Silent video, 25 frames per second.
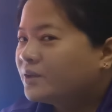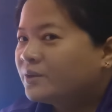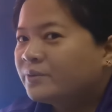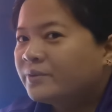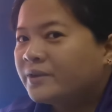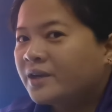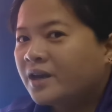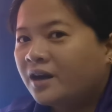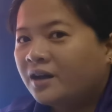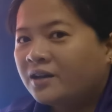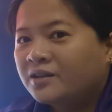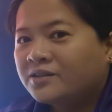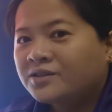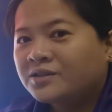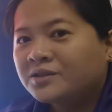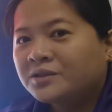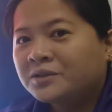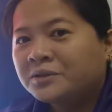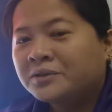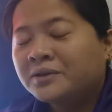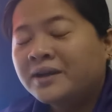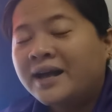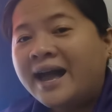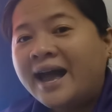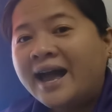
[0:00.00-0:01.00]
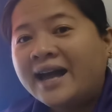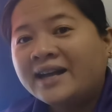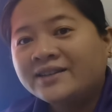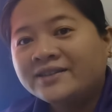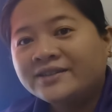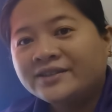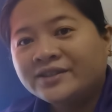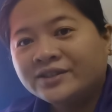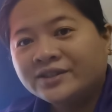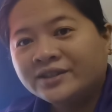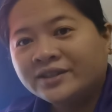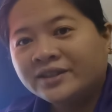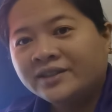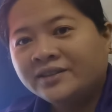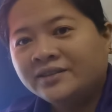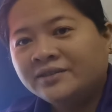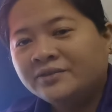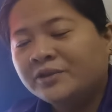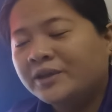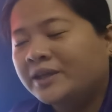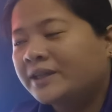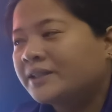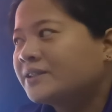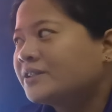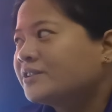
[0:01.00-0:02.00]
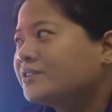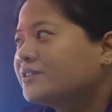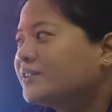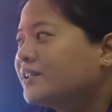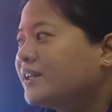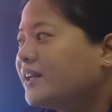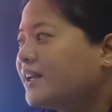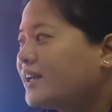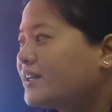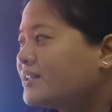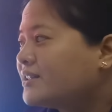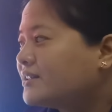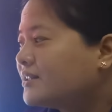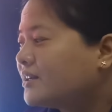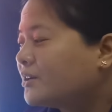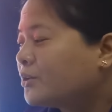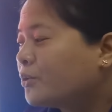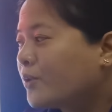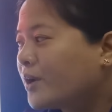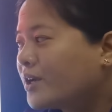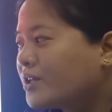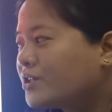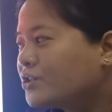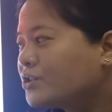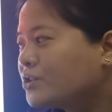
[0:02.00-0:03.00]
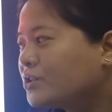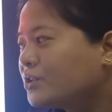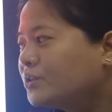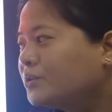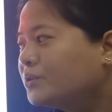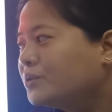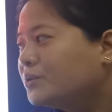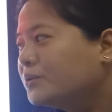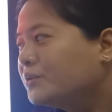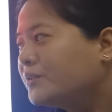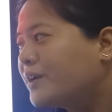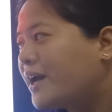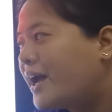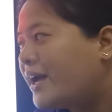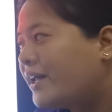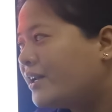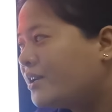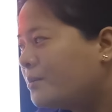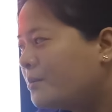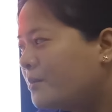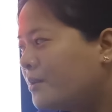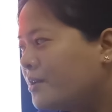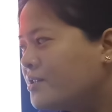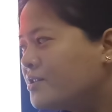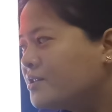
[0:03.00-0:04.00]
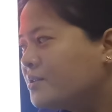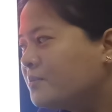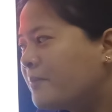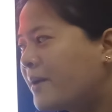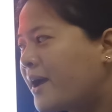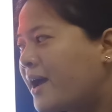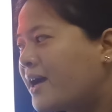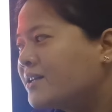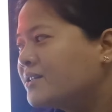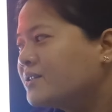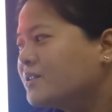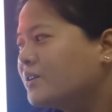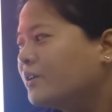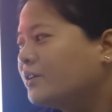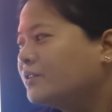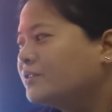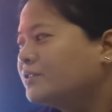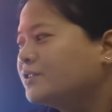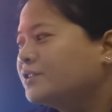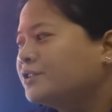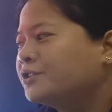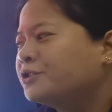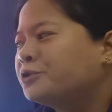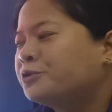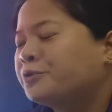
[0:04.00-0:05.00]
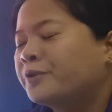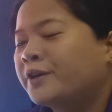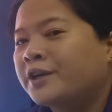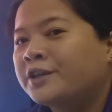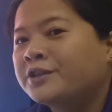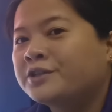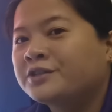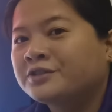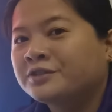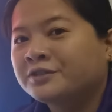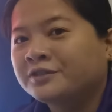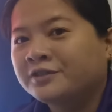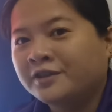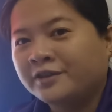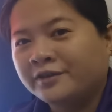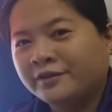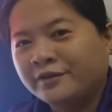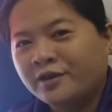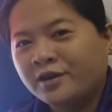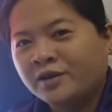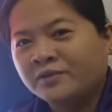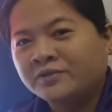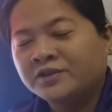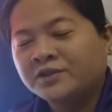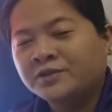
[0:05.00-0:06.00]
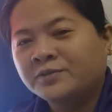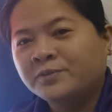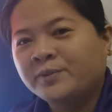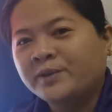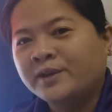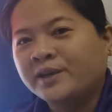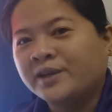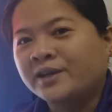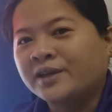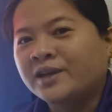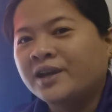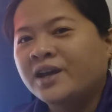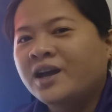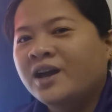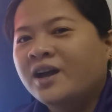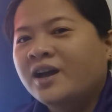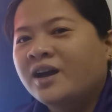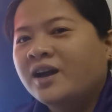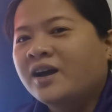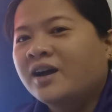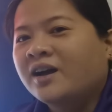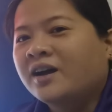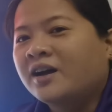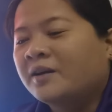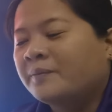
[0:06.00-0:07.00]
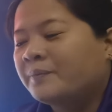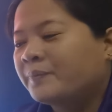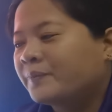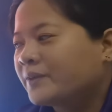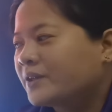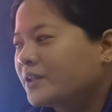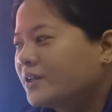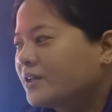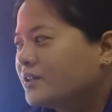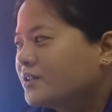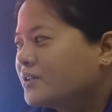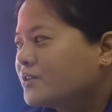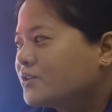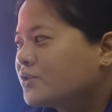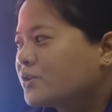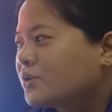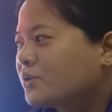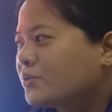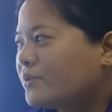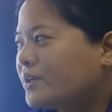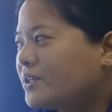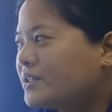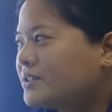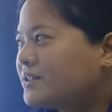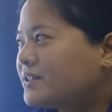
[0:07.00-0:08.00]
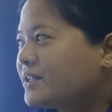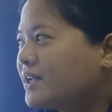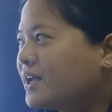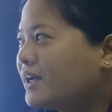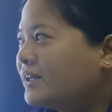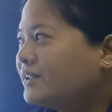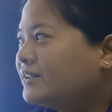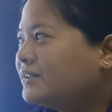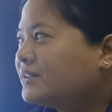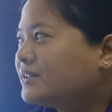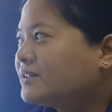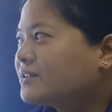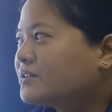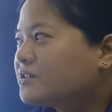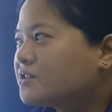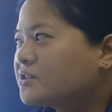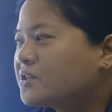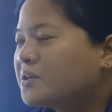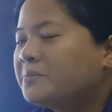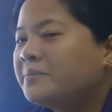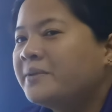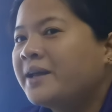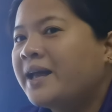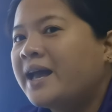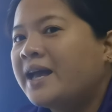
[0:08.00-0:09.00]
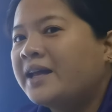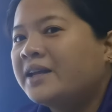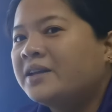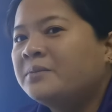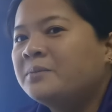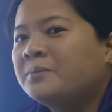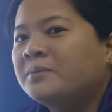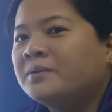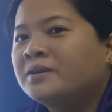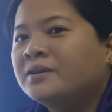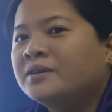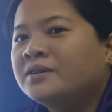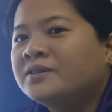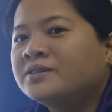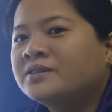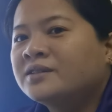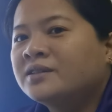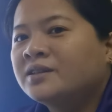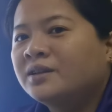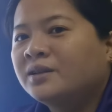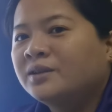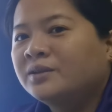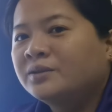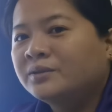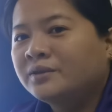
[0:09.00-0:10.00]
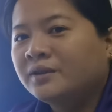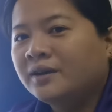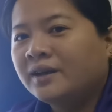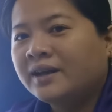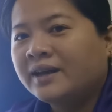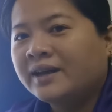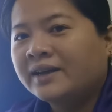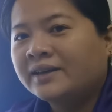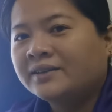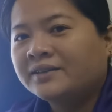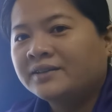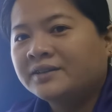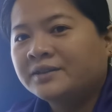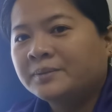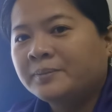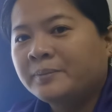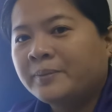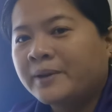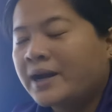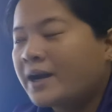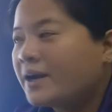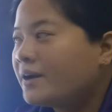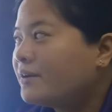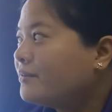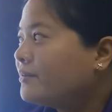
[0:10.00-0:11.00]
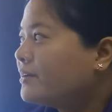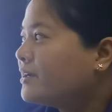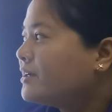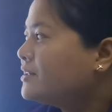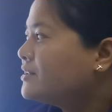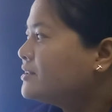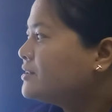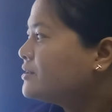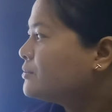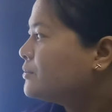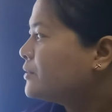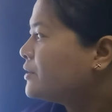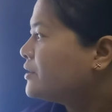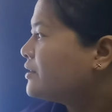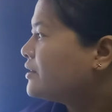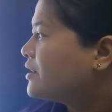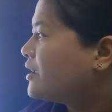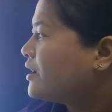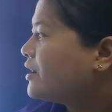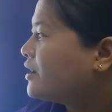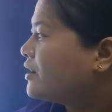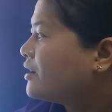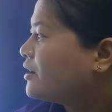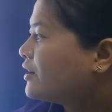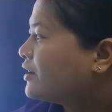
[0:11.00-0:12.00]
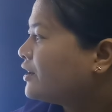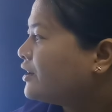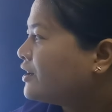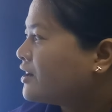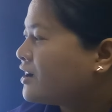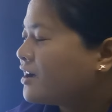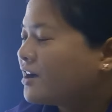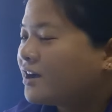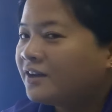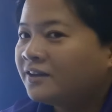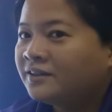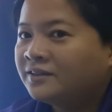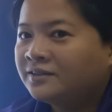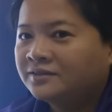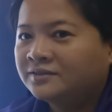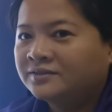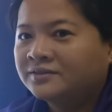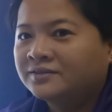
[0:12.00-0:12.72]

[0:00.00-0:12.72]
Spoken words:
We also answered the question, do animals pass on their traits to their offspring? So we said that some animals look like their parents when they are young.